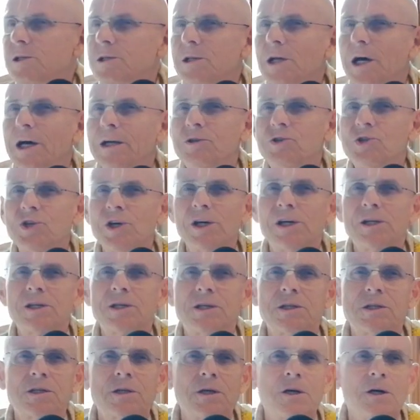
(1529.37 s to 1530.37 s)
It's not
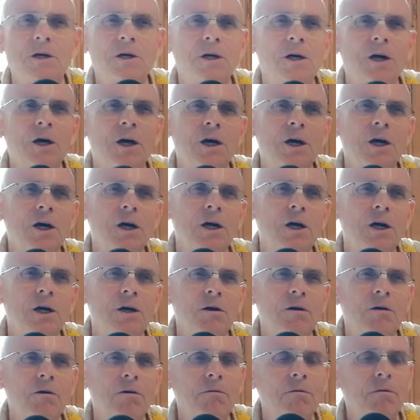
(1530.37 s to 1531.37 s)
just.
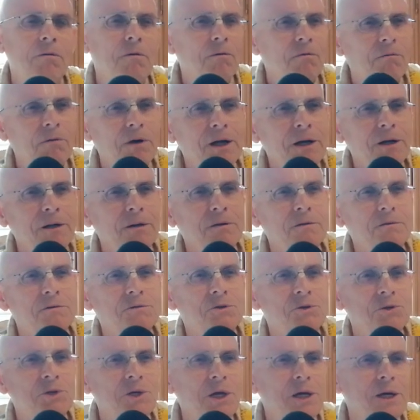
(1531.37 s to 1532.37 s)
Uh,
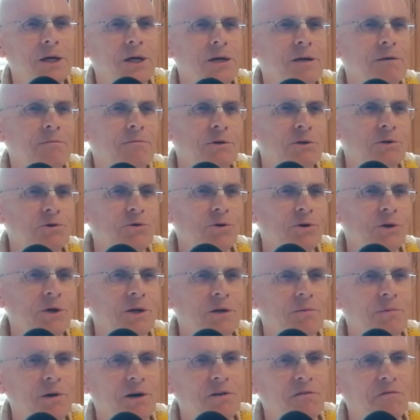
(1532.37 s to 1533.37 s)
well, today we're
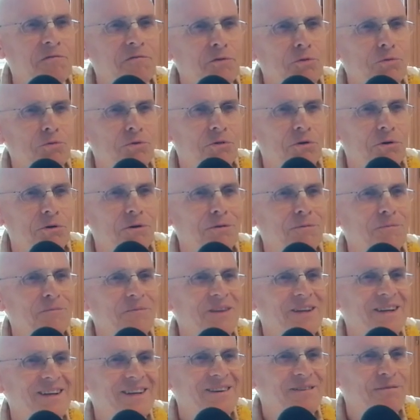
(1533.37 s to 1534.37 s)
talking about a funeral.
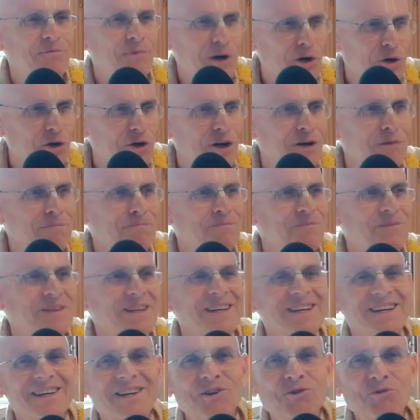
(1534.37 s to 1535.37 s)
Welcome.
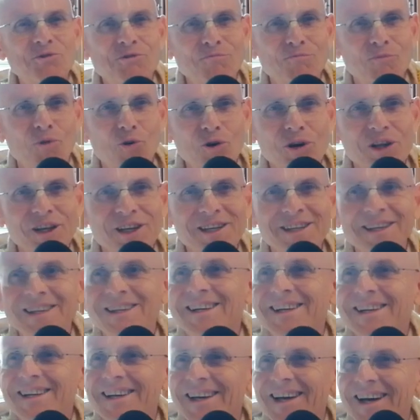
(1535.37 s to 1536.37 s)
Good
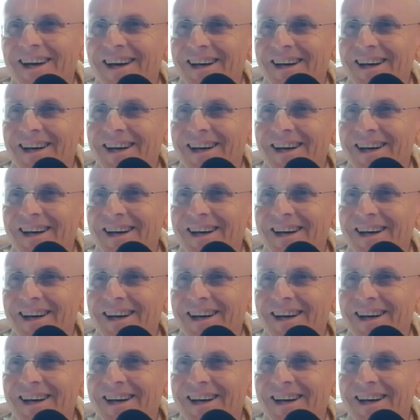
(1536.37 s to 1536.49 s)
morning.